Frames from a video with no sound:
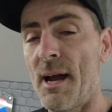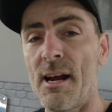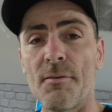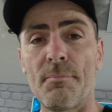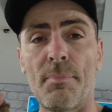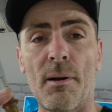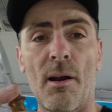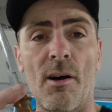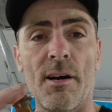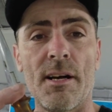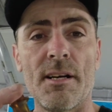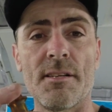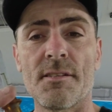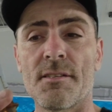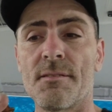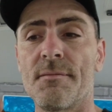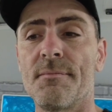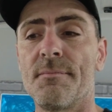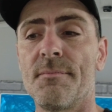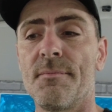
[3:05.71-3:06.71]
Pair of
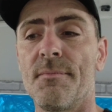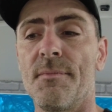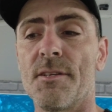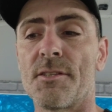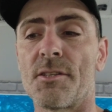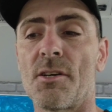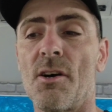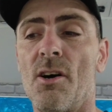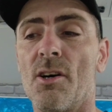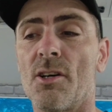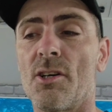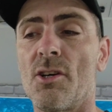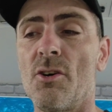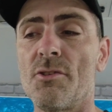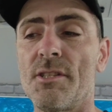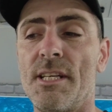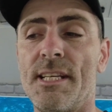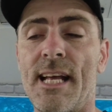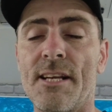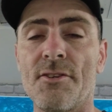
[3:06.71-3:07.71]
pliers that's got a
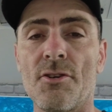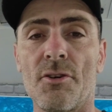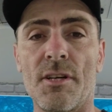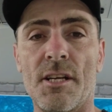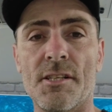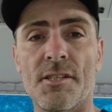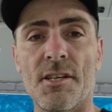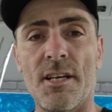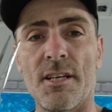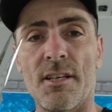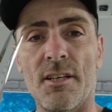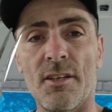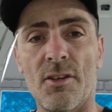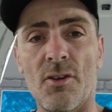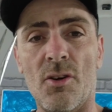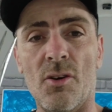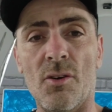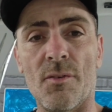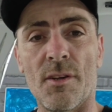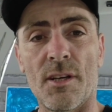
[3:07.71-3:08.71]
cutting edge on it so you
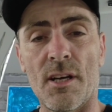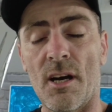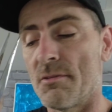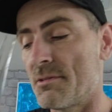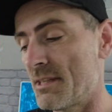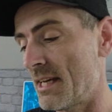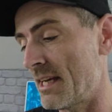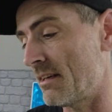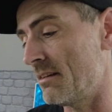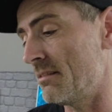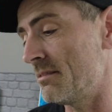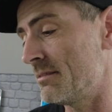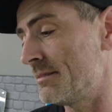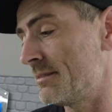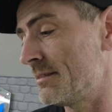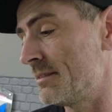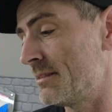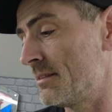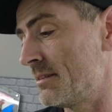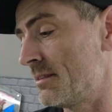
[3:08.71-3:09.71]
can cut the coat hanger.
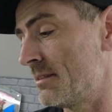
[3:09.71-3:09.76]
